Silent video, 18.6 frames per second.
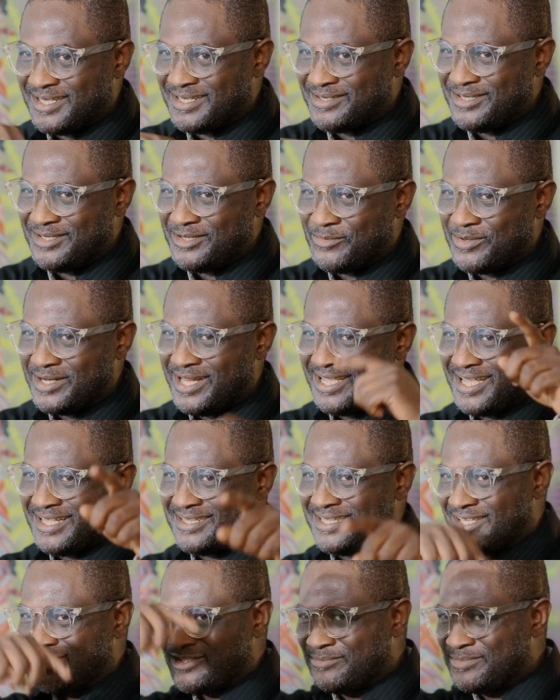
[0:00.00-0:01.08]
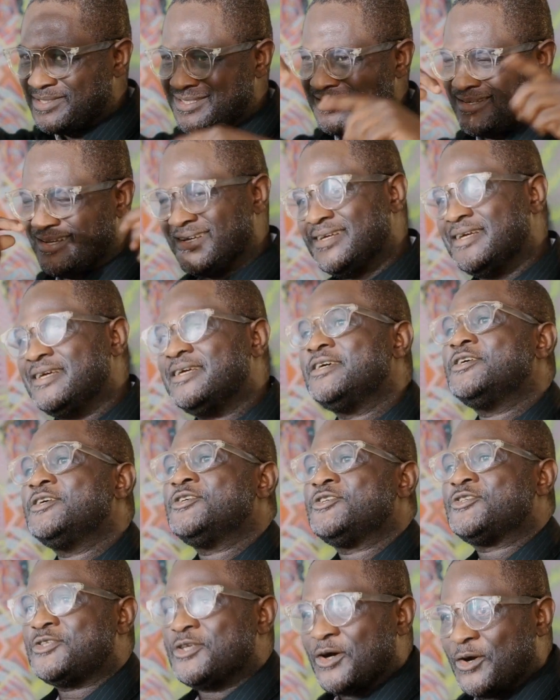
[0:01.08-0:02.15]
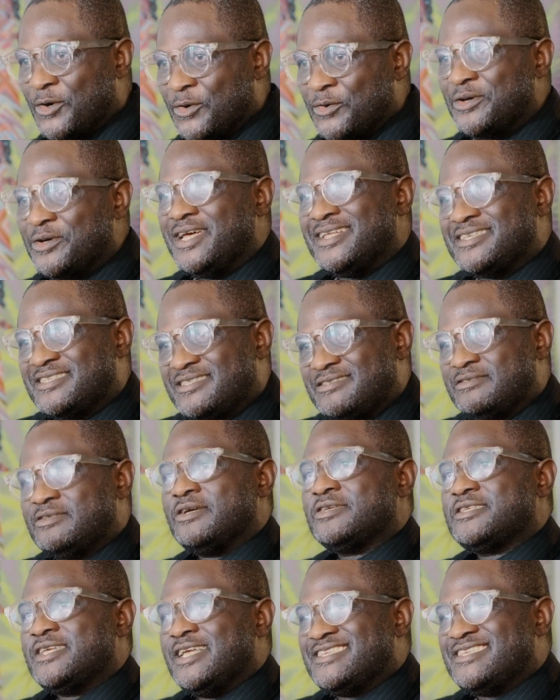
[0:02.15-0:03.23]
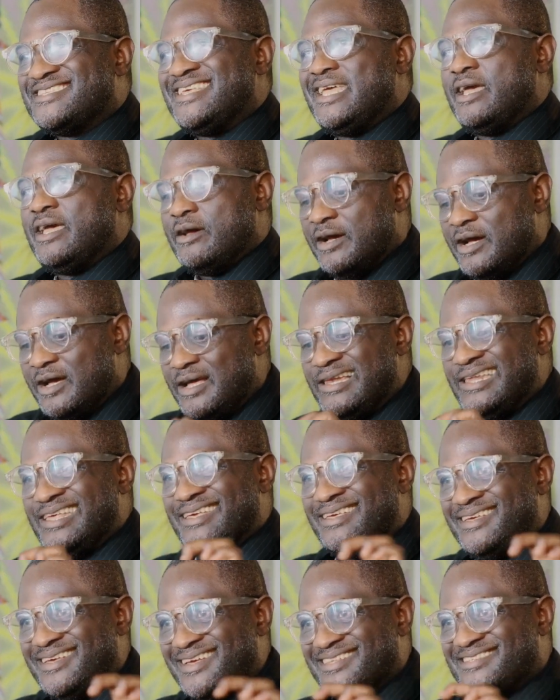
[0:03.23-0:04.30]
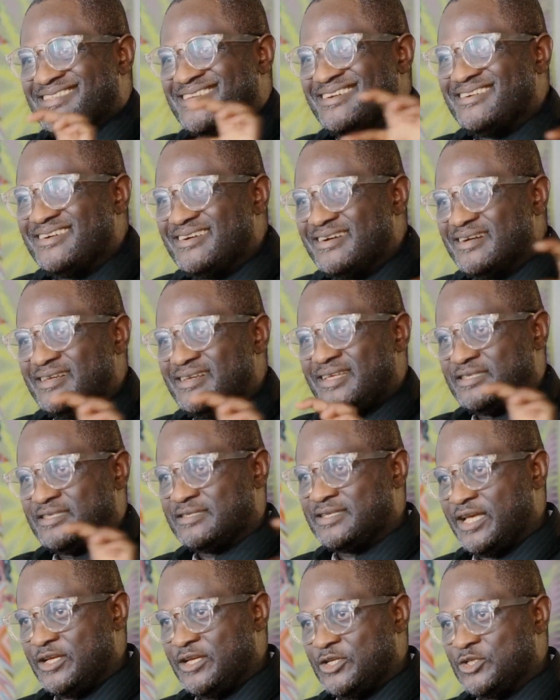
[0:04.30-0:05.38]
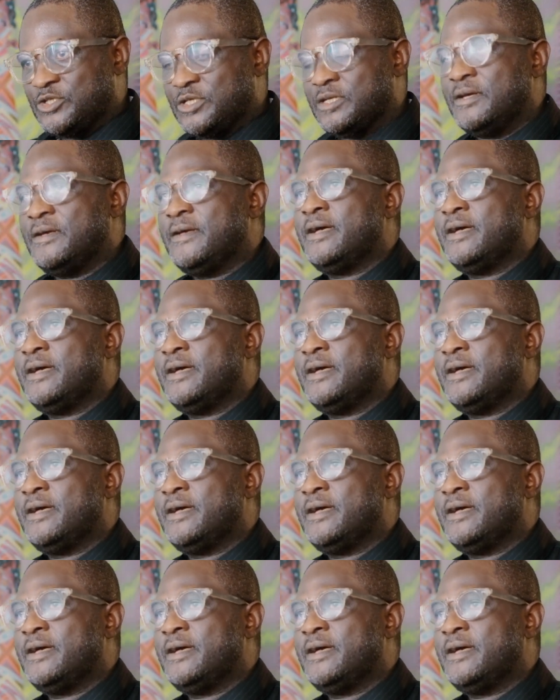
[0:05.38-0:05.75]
and when I get there, something, So it's the early stage.